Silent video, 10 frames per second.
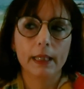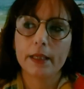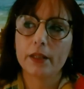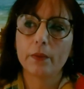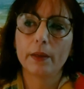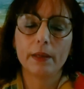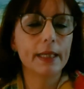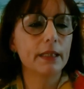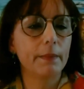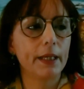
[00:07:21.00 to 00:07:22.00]
So we
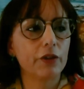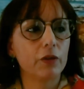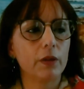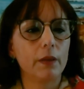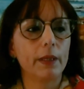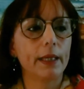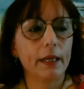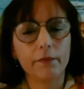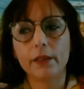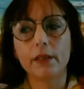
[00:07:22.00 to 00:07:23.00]
need to make sure that we
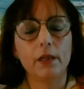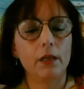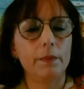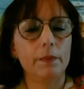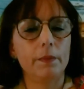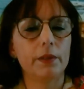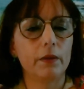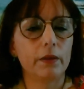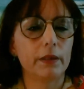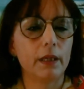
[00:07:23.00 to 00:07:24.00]
get rid of the carbon
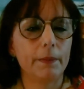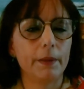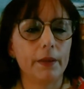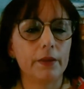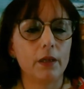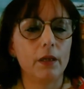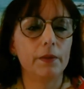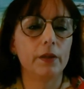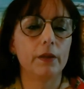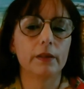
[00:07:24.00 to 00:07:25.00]
dioxide, because carbon
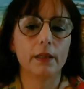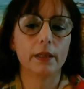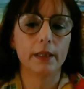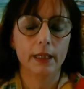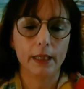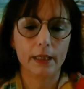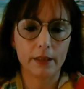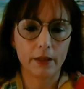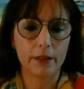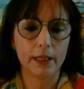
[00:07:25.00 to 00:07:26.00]
dioxide is
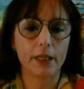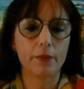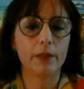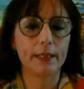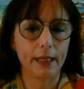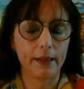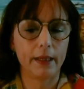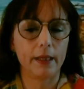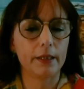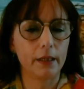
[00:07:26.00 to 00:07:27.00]
associated with death
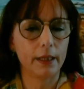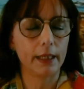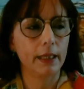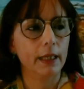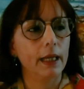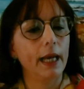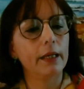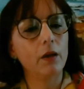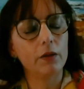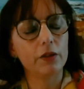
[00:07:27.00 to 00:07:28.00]
and dying, and
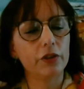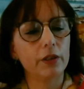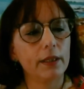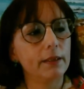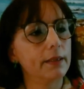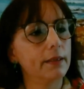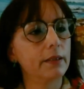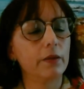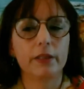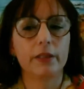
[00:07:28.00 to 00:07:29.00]
oxygen is
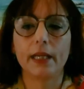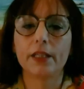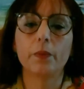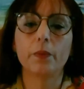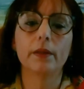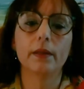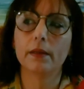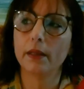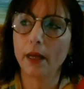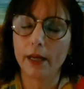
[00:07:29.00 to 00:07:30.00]
associated with
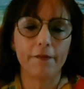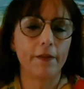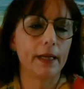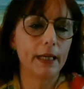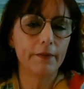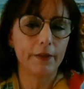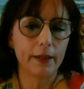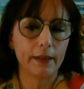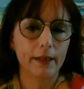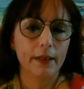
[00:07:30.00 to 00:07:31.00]
life and
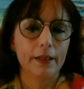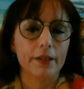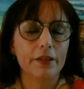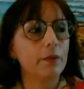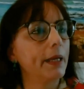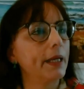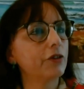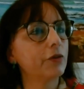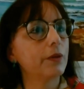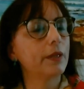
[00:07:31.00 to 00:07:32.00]
living. So make
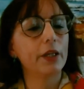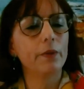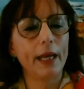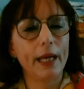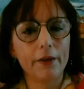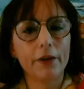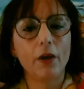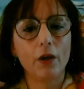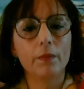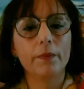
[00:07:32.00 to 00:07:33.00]
sure that you air your
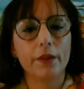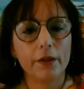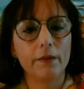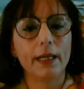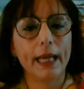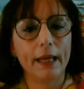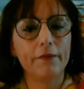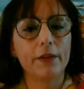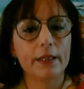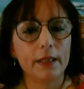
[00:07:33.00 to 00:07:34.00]
home thoroughly
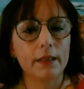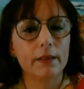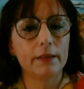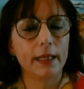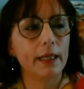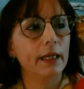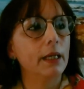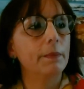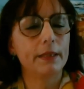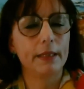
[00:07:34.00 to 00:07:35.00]
every single day,
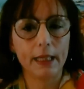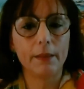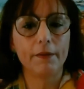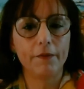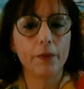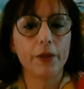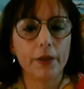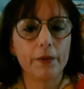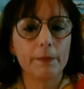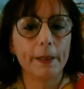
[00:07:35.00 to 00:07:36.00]
particularly before you
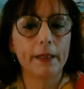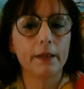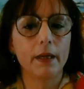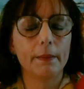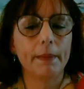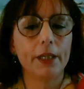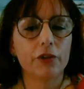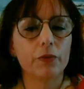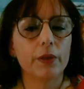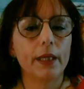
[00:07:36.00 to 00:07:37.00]
go to bed at night. Make
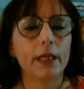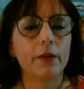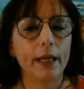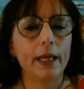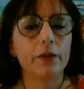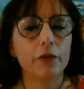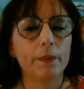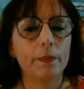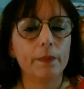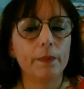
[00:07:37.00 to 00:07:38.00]
sure that you air your
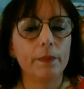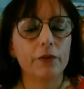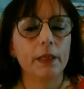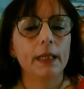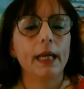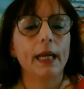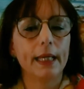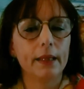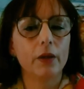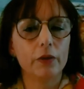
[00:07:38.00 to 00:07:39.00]
bedroom and get
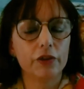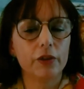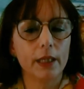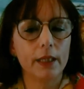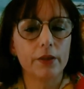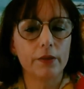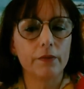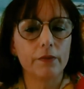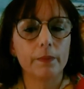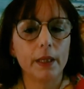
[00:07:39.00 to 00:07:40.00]
the oxygen into the
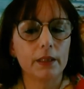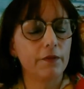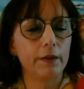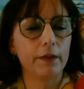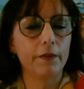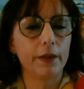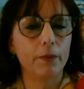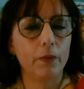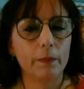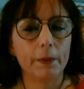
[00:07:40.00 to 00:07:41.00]
room. That's very, very
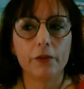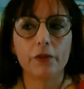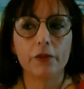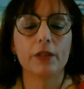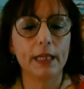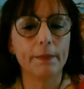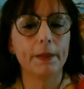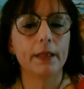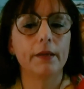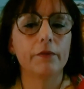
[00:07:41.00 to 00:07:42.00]
important, because you're sleeping in
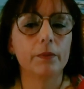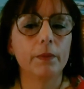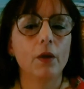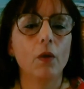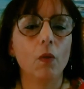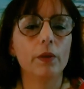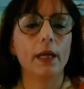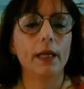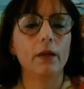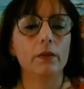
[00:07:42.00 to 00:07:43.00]
that room all
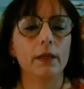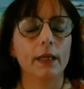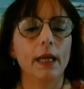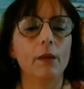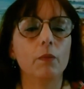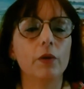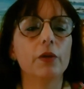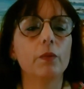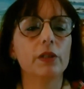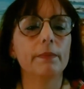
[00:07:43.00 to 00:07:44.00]
night long. And what you
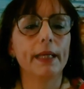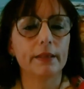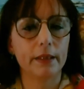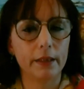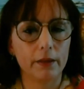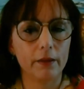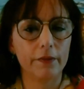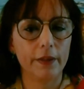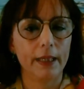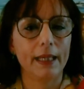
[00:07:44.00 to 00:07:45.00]
want to make certain of
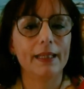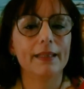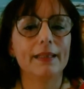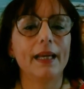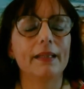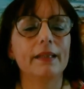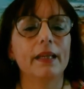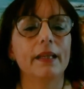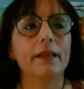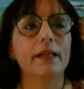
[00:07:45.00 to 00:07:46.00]
is that
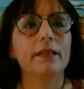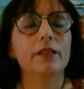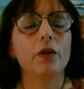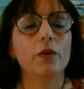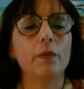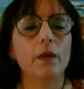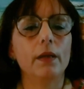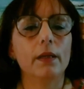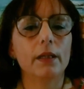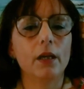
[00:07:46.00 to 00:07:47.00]
there's no
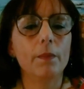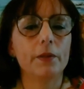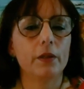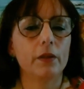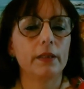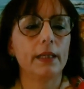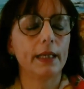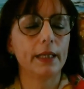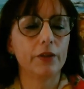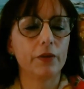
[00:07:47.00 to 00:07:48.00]
carbon dioxide
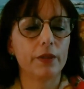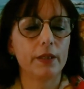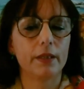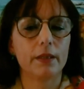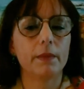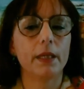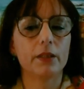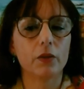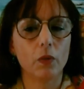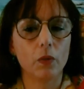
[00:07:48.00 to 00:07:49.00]
getting into your system, that
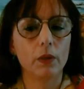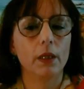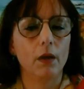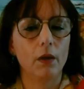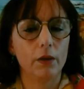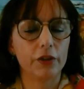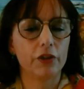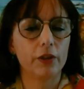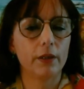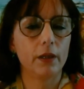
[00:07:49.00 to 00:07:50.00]
it's all
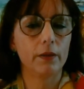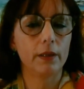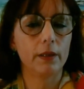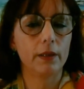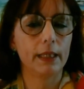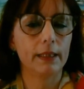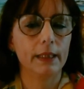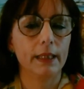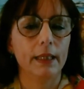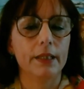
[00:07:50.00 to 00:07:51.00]
oxygen only.
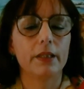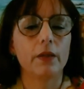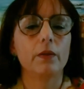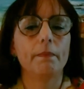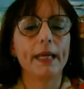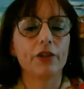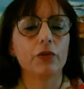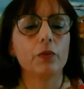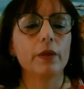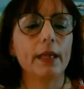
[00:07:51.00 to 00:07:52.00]
So make
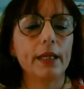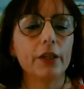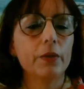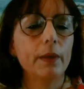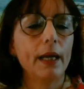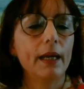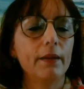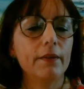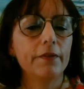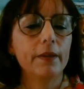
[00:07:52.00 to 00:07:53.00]
sure that you
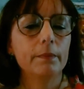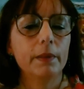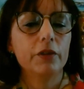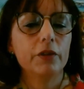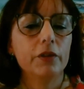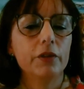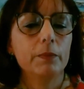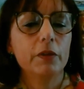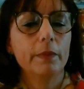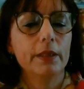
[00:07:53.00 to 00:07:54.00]
have, I'll just move
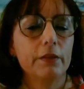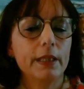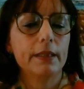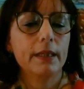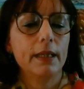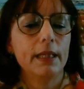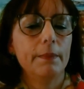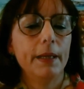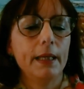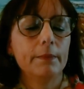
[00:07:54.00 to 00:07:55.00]
my screen slightly
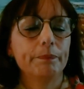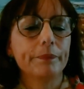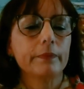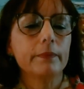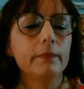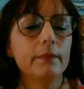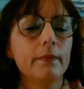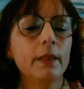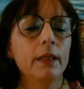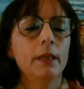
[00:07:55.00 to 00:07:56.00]
back.
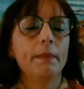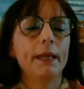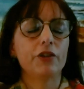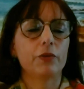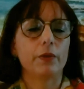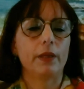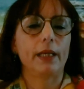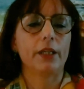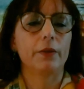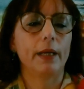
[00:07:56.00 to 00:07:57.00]
Make sure that
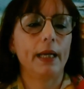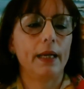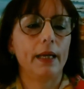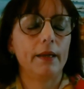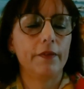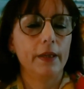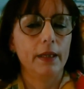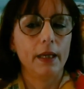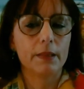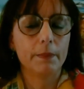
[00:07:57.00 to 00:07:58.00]
you have
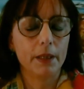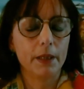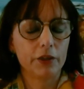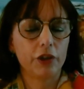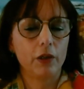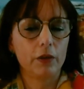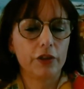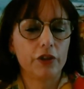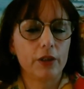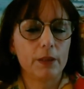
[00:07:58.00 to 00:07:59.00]
as much
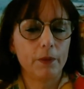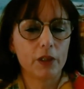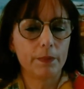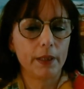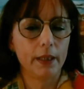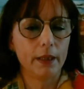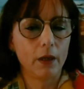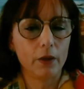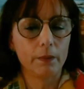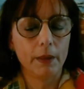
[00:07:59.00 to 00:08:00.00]
oxygen as possible in the
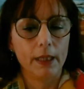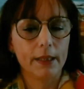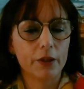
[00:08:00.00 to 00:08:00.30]
home.